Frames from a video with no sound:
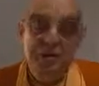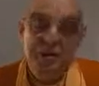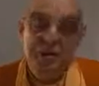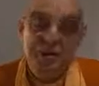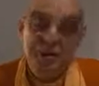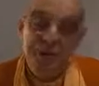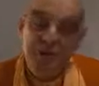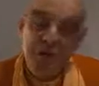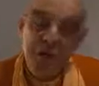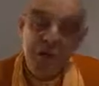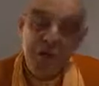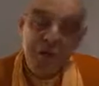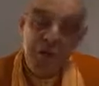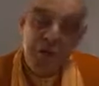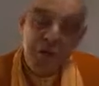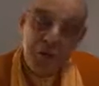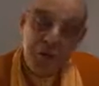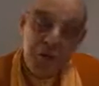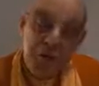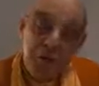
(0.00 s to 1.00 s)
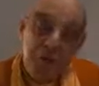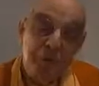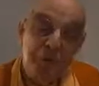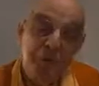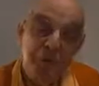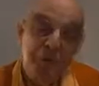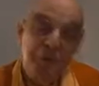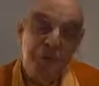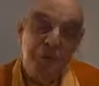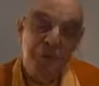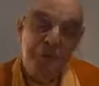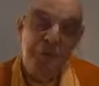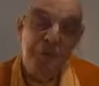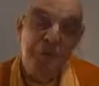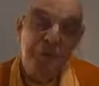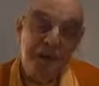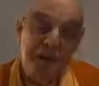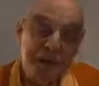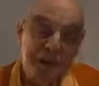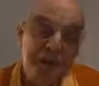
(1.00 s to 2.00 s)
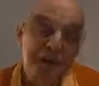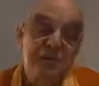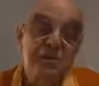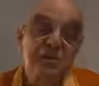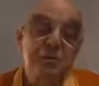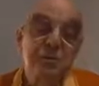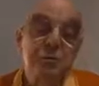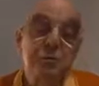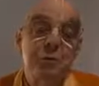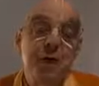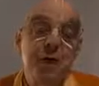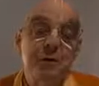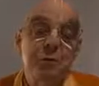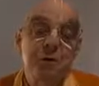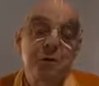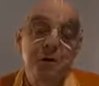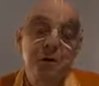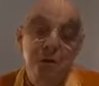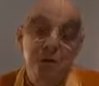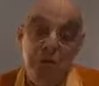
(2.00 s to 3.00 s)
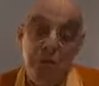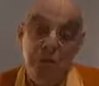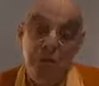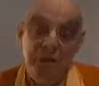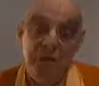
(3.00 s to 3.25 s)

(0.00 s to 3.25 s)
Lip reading: difficult to do become easy to execute